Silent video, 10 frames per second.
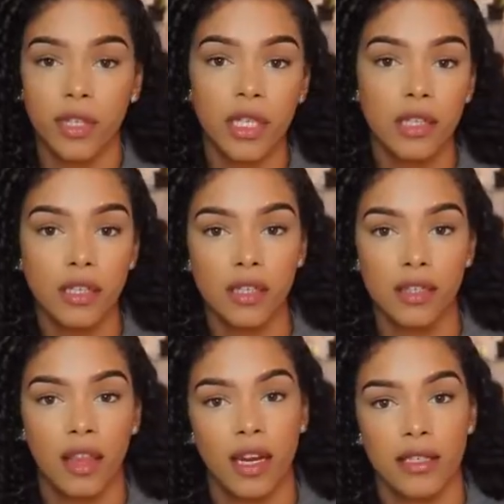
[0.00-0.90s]
really look
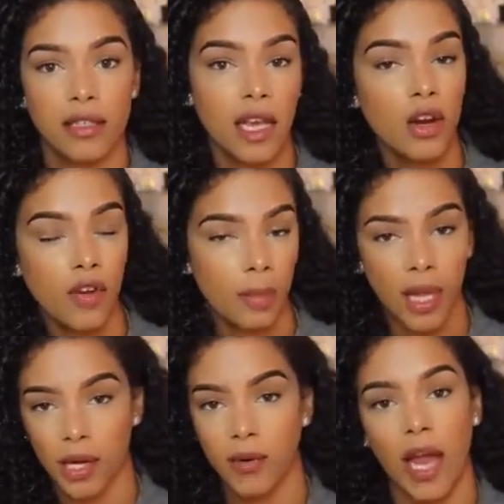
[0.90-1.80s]
good the next day or if I
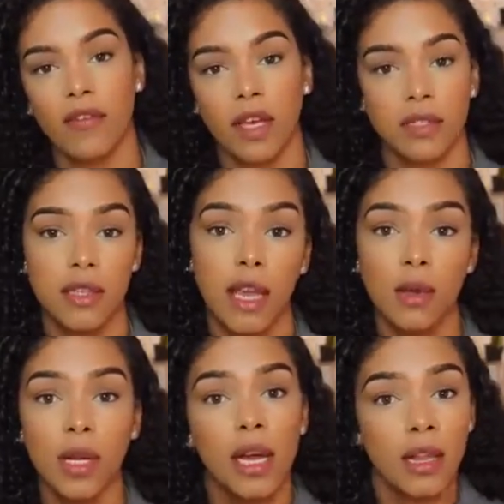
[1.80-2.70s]
plan on having it
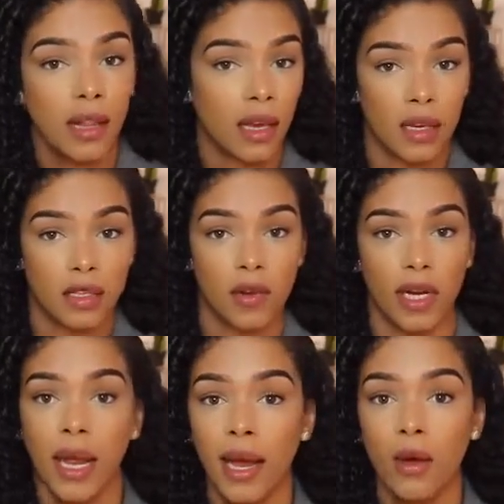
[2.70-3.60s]
down like it is
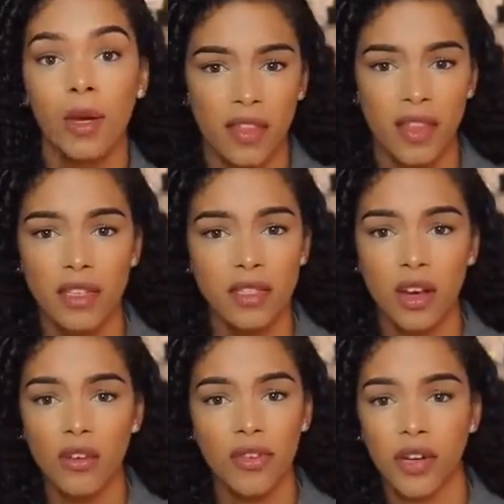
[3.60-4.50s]
right now. And these
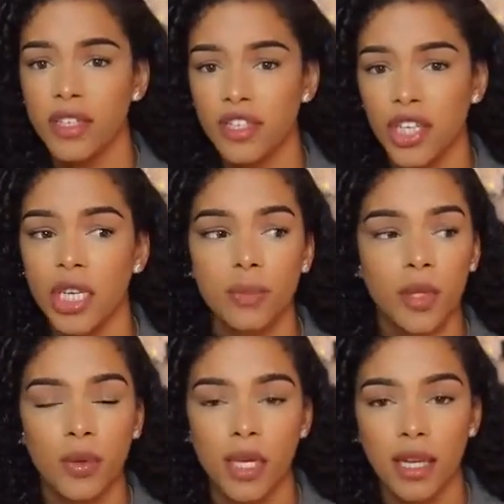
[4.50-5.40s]
are very cheap.
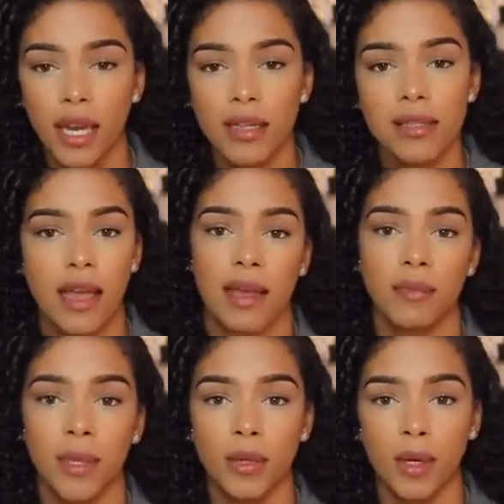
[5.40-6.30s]
You can get a
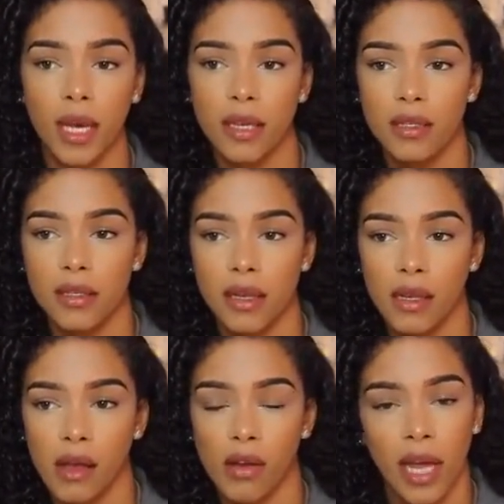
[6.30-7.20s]
satin pillowcase
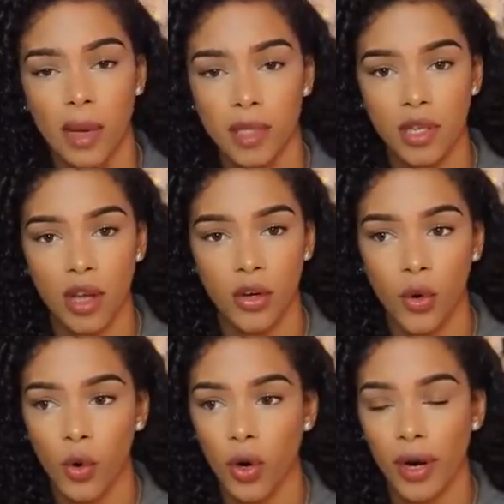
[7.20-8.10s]
on Amazon
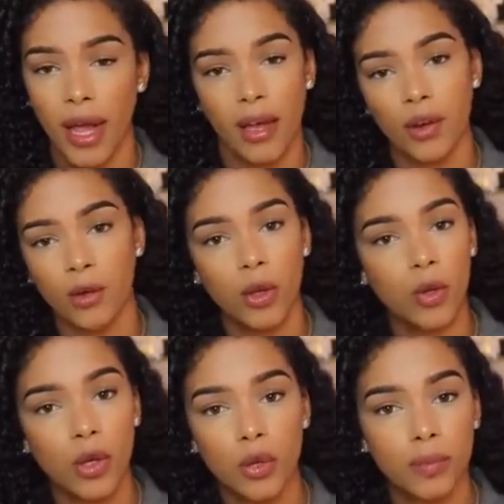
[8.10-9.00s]
or at your
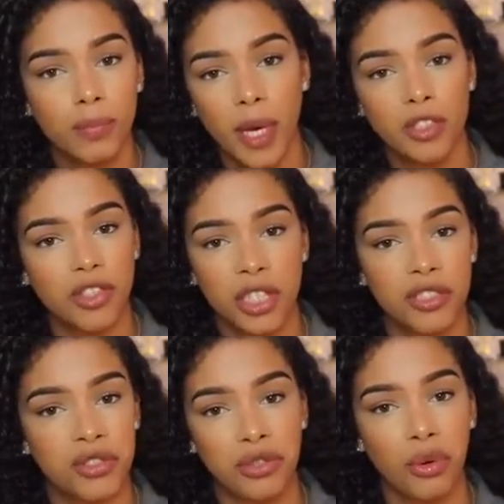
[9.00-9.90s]
local
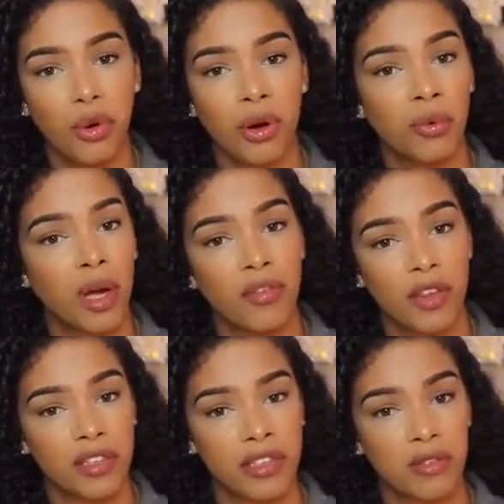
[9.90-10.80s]
bedsheet store,
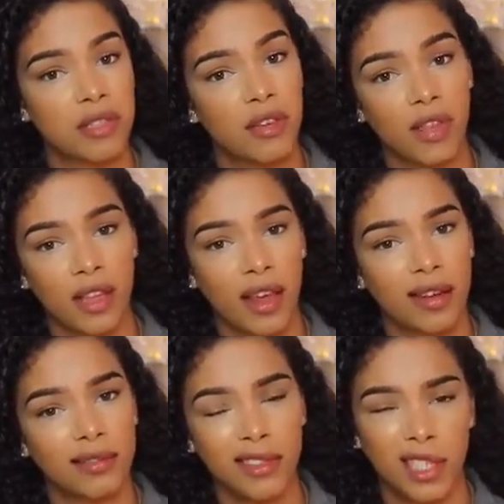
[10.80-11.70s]
wherever they sell stuff like
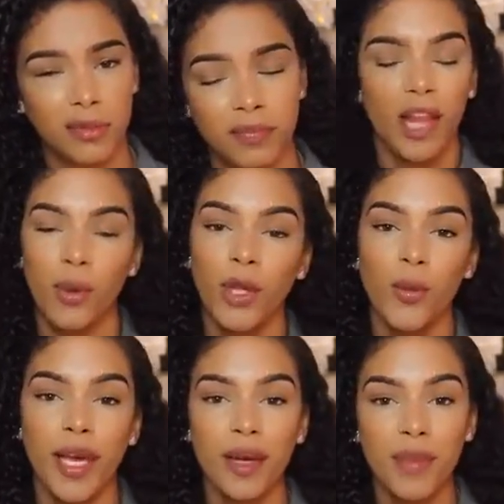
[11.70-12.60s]
that, you know? And when
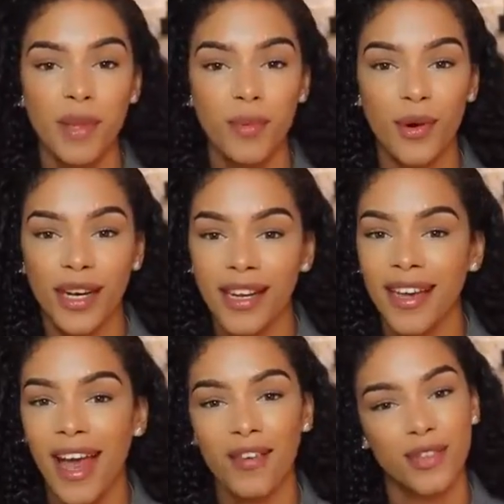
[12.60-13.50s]
you wake up in the
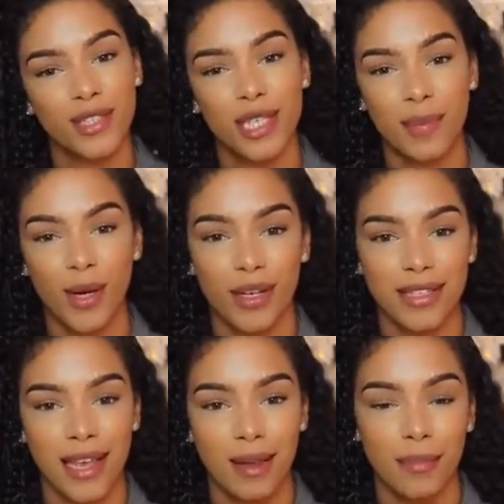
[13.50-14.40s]
morning after sleeping on
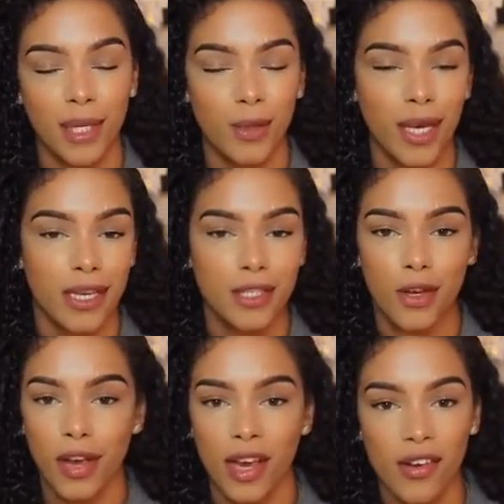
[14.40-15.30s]
a satin pillowcase,
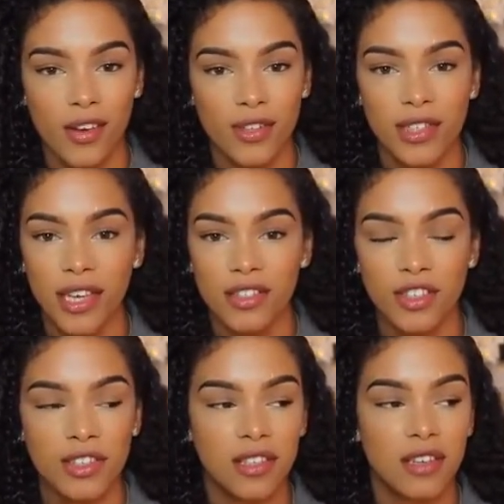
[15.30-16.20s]
your hair and your skin
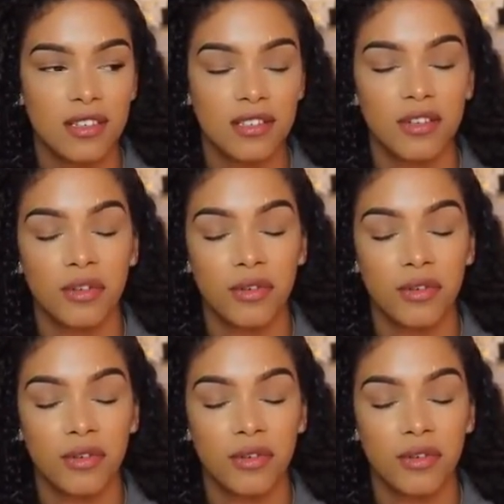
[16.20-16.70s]
just looks